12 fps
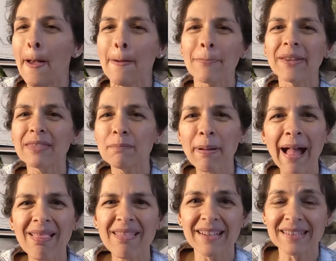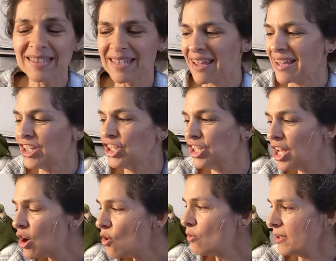But the pellets, you
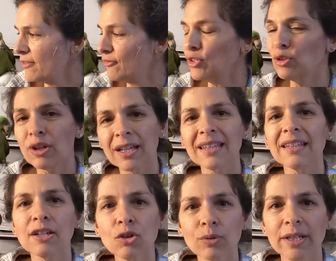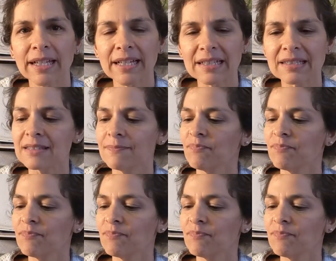know, if you look at the ingredients,